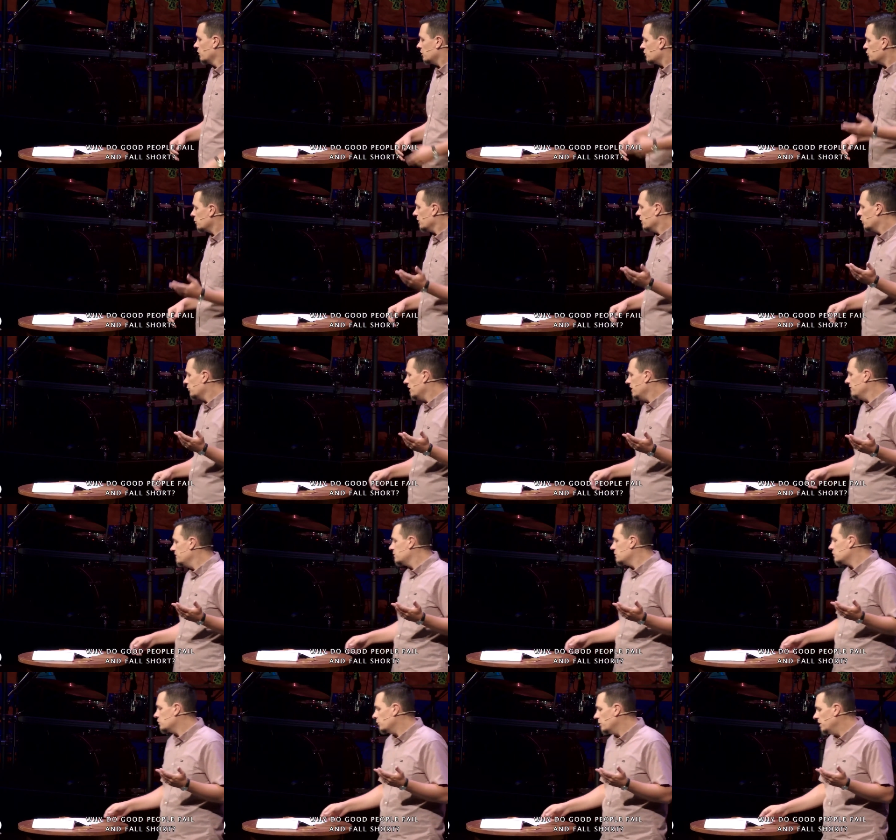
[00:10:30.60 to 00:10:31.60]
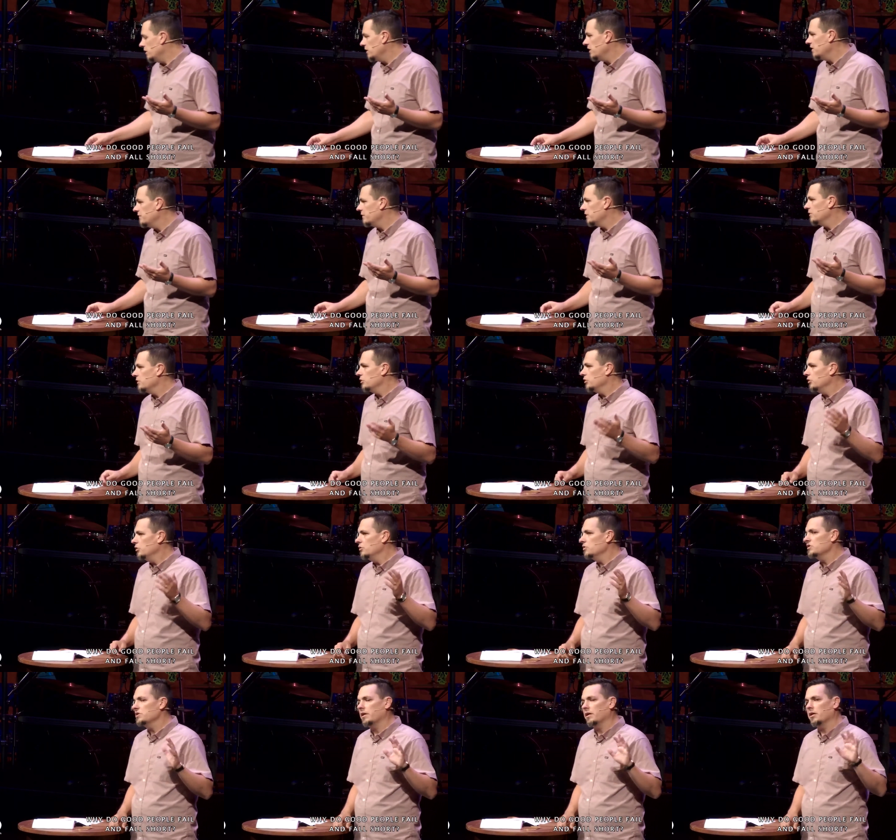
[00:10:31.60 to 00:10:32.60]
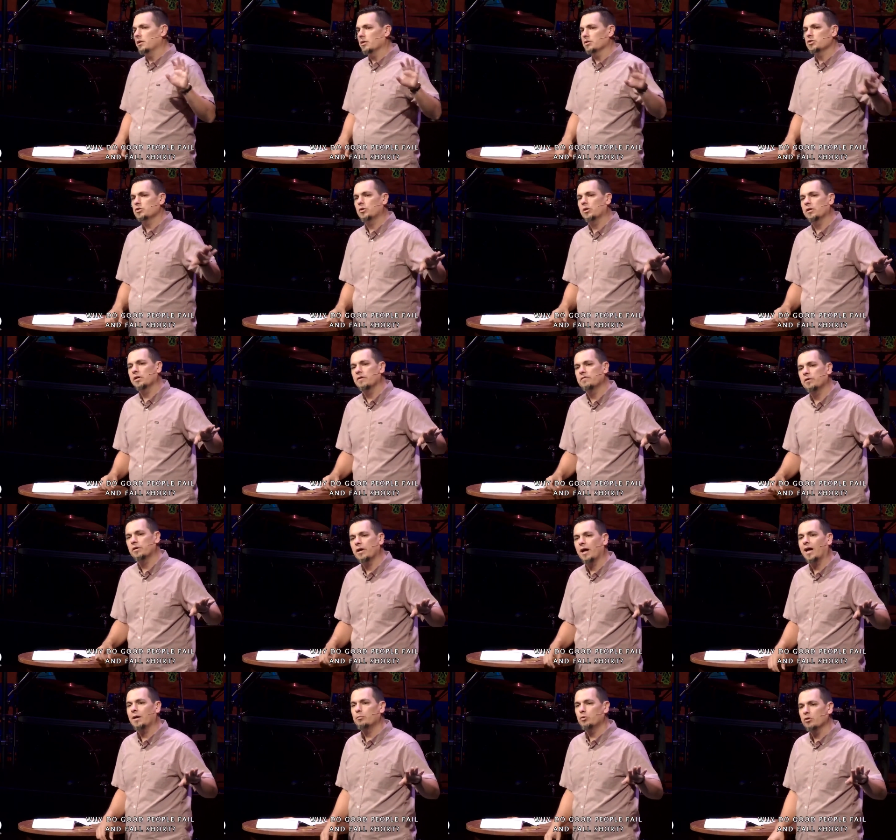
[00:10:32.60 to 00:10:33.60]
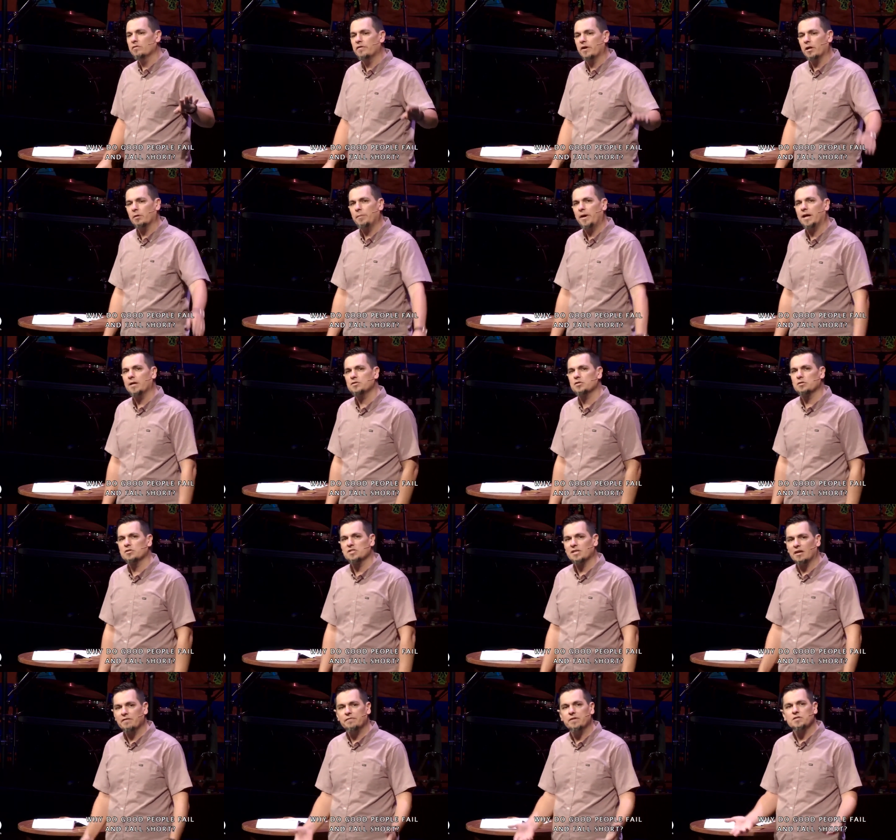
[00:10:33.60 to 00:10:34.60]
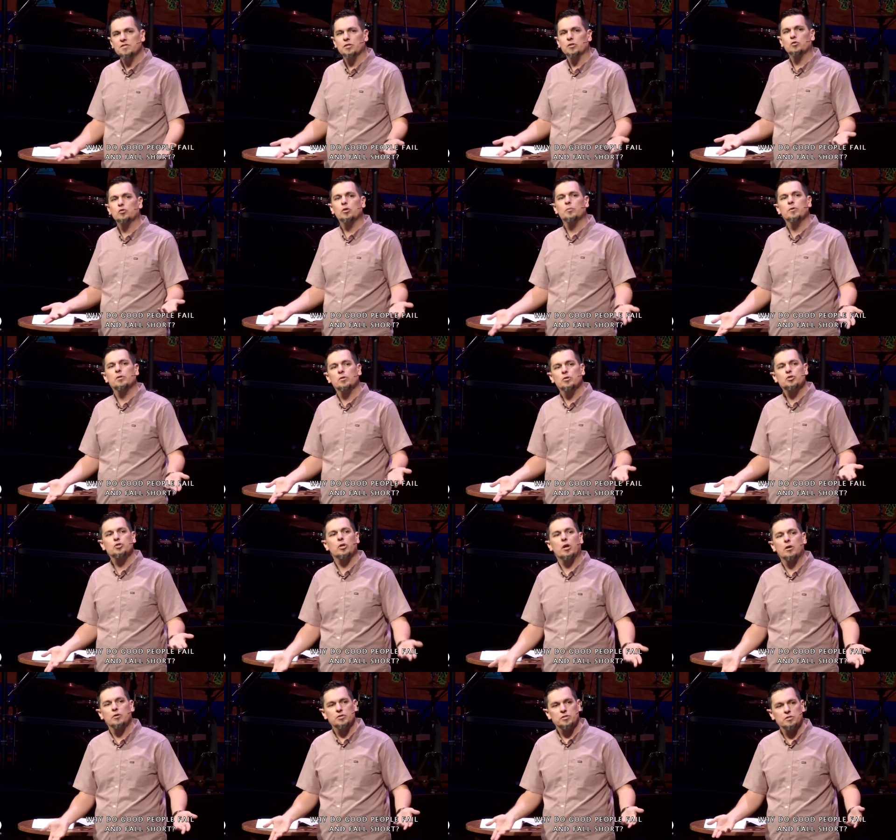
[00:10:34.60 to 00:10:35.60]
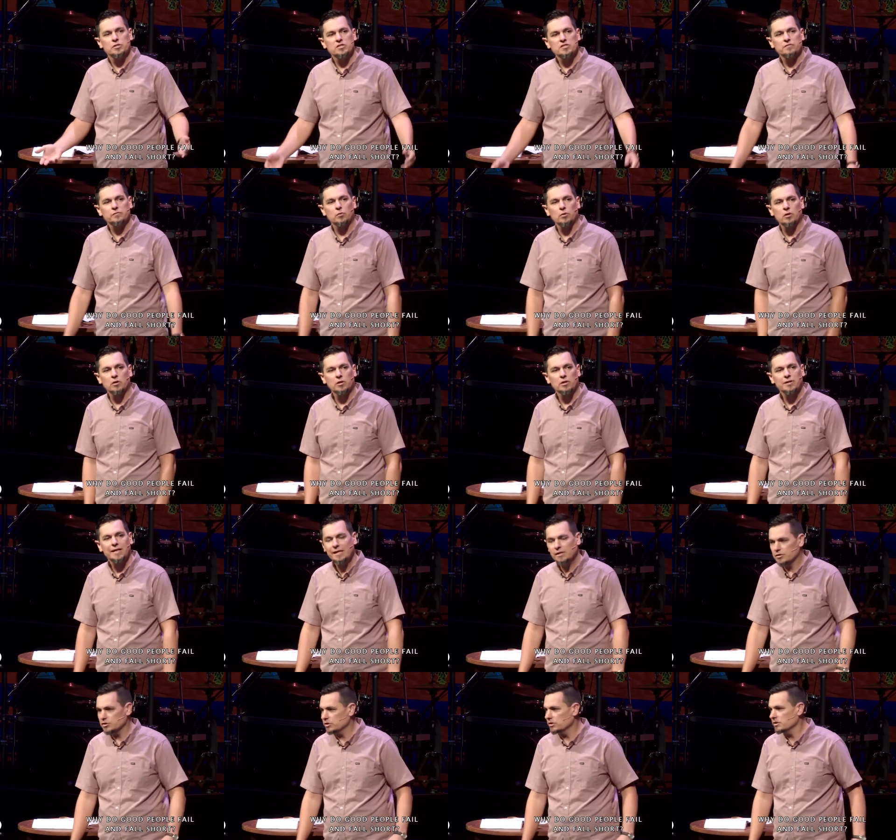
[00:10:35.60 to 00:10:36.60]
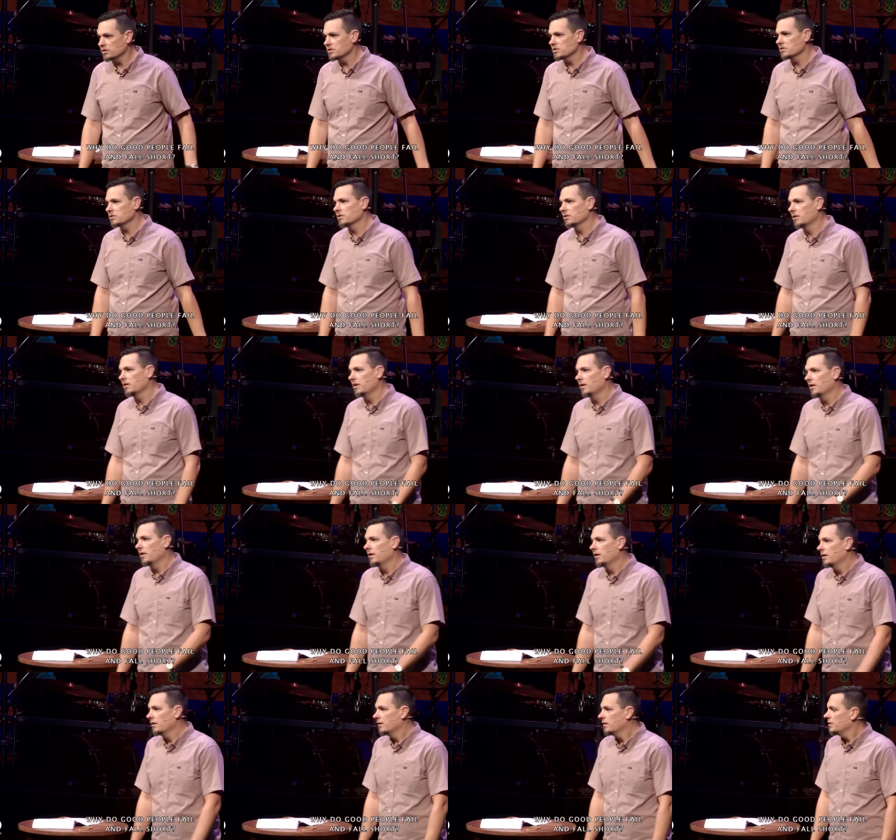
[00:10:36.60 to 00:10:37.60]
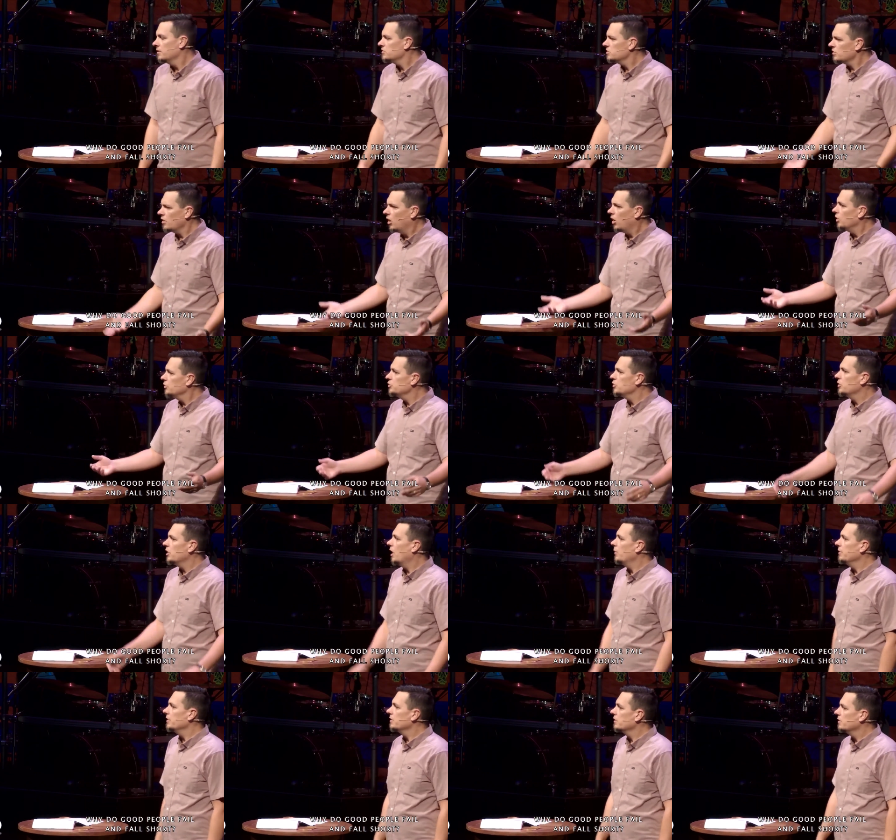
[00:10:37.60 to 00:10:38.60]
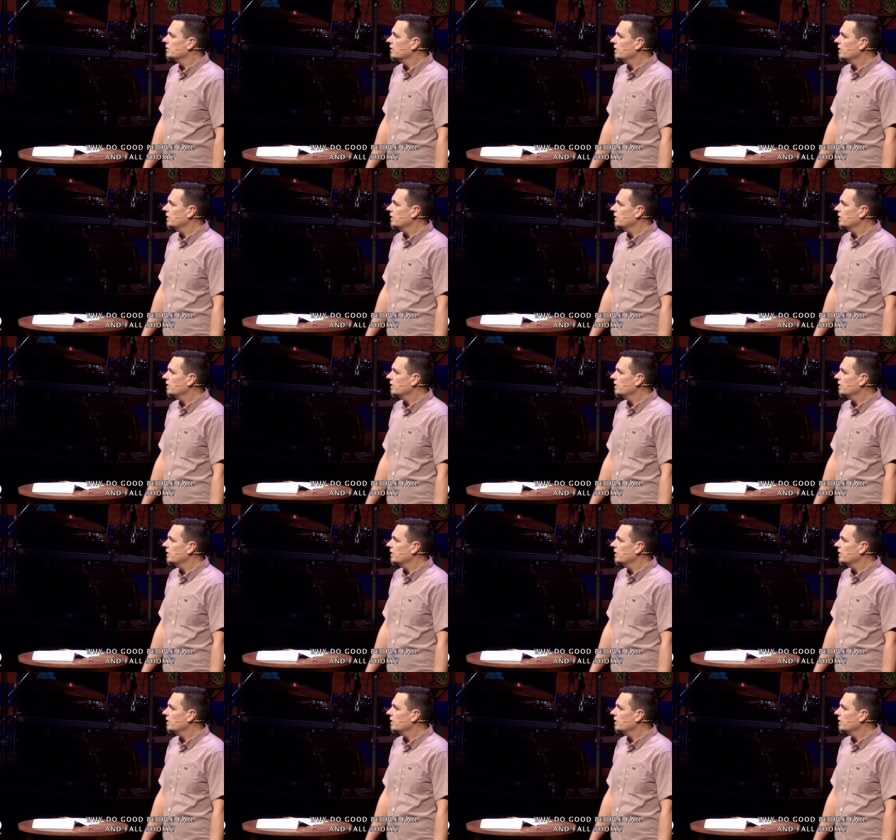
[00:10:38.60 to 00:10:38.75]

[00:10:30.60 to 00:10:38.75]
And I was really grieved to read even in the news that in Australia, a very high-profile pastor is now facing criminal charges for negligence. It's all too common